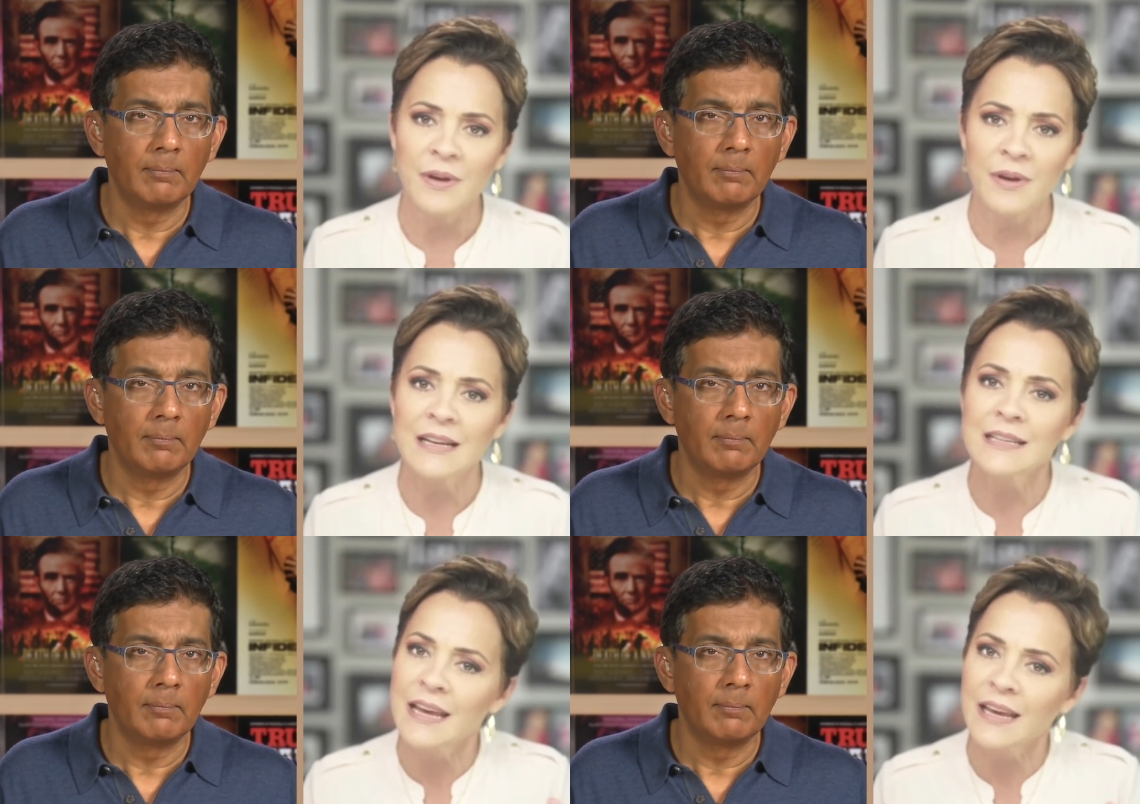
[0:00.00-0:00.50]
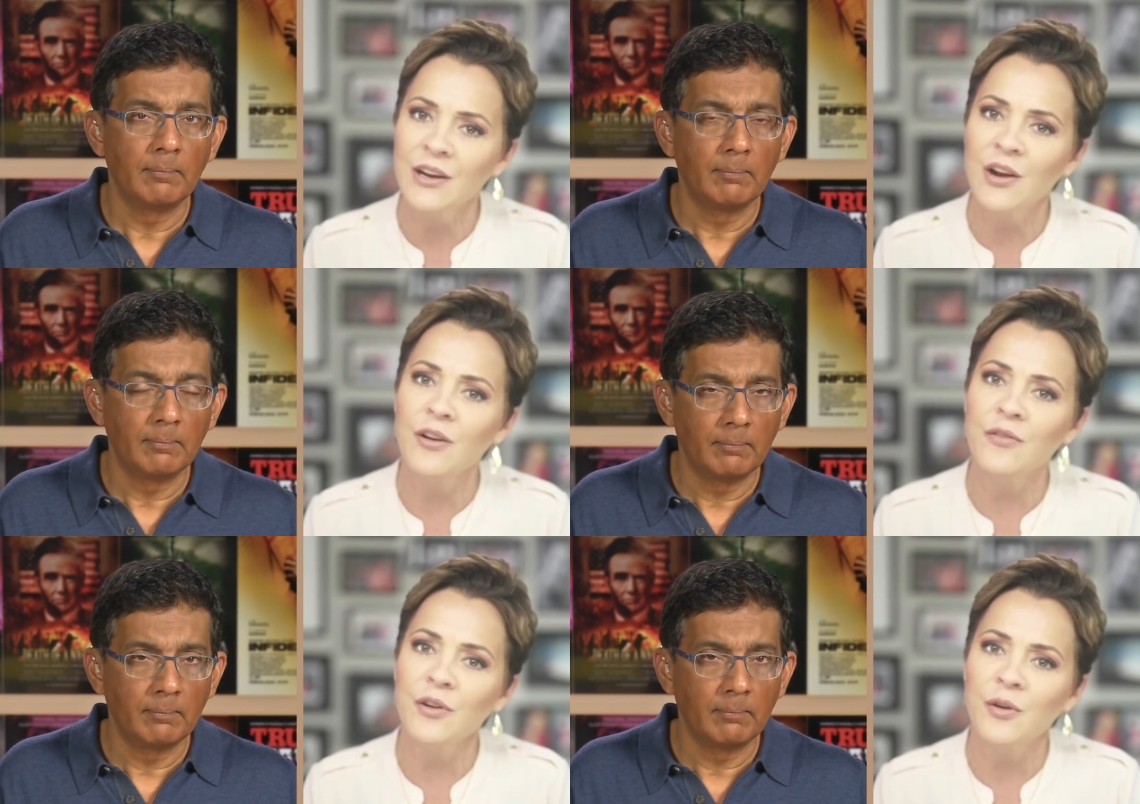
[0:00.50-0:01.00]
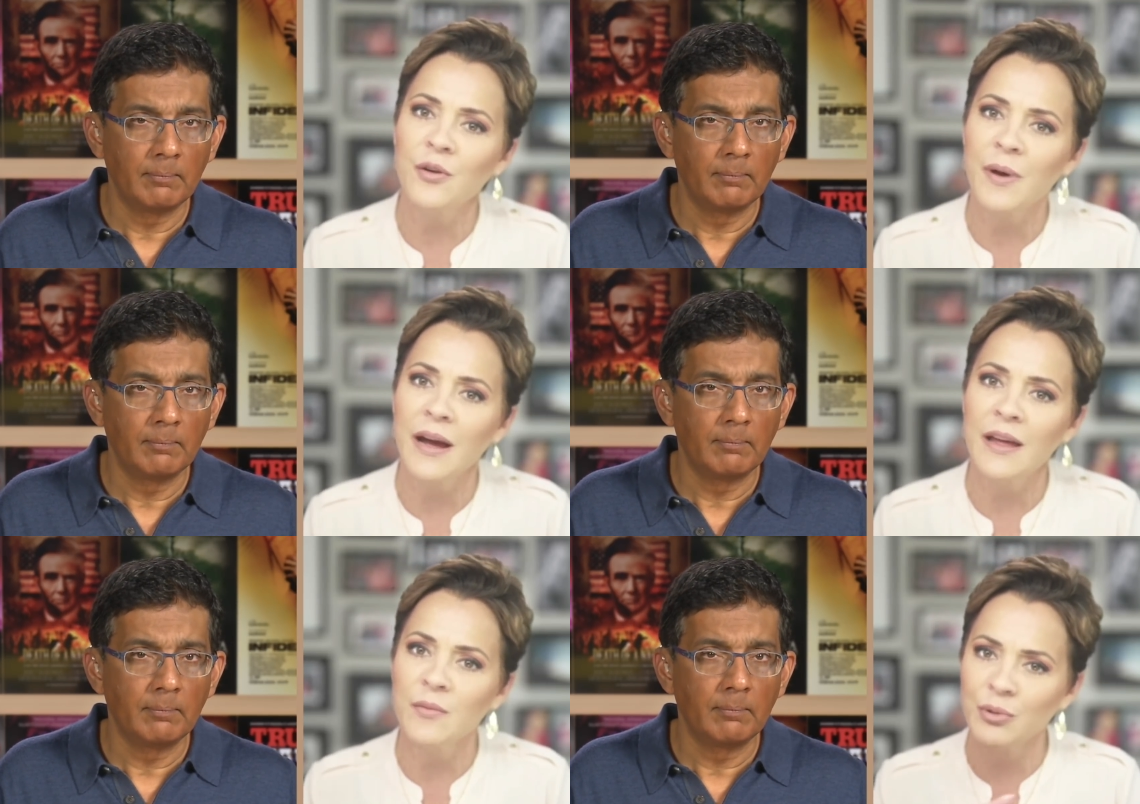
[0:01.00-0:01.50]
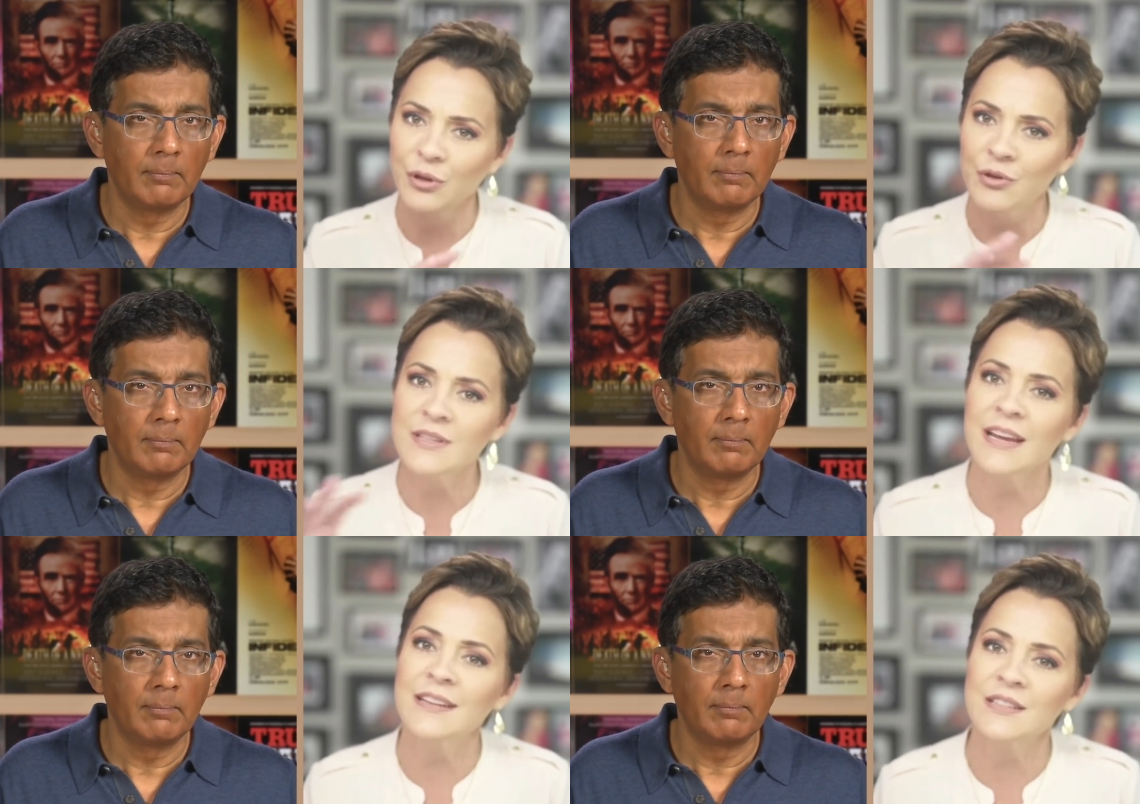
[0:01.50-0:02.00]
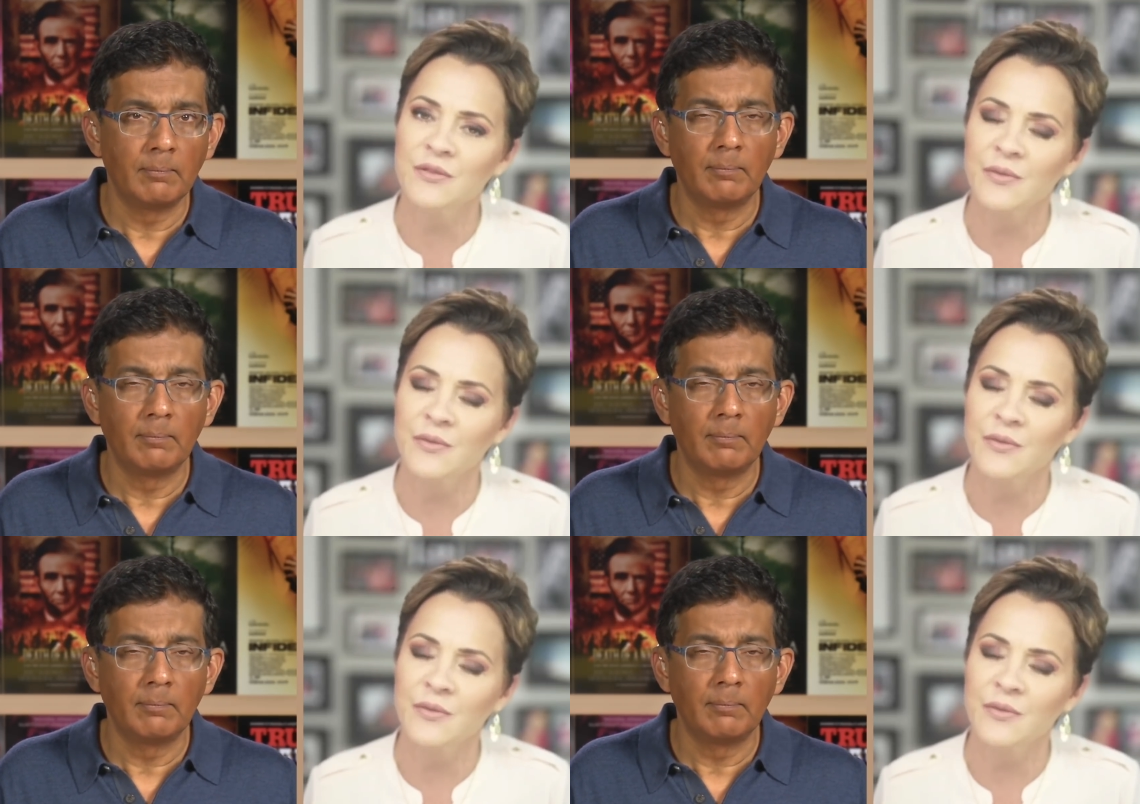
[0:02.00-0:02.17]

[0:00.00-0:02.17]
Speaker 1: of taken over by the blue states